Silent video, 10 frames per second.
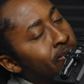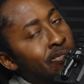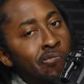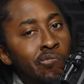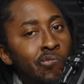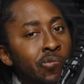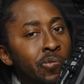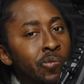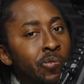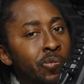Hmm.
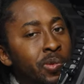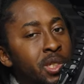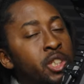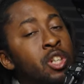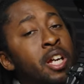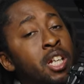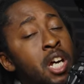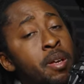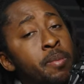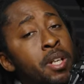Just drop the
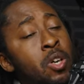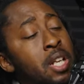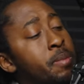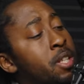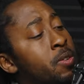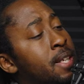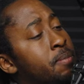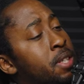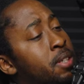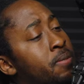comment below and let me know what that
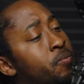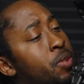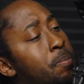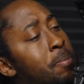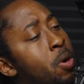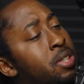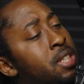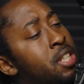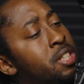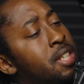means.
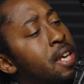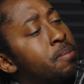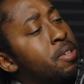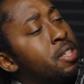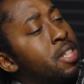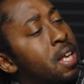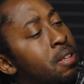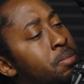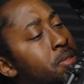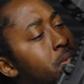Multi chambered
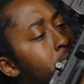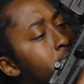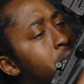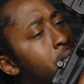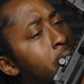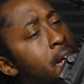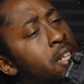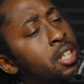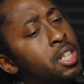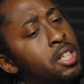caliber. I
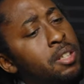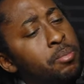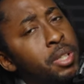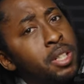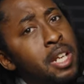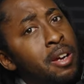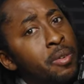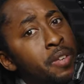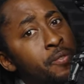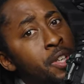could look it up, but I
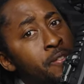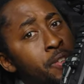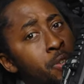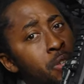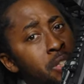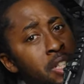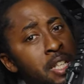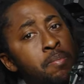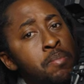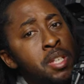already for the viewers to
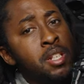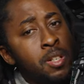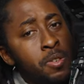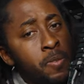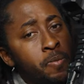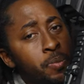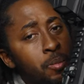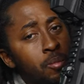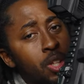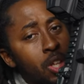let me know
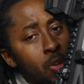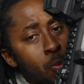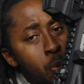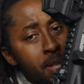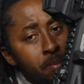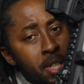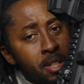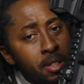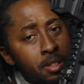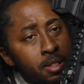what it
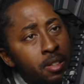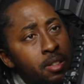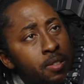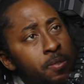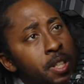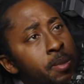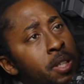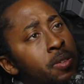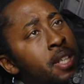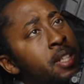means. You feel me
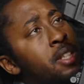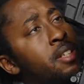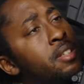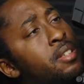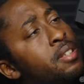on that there?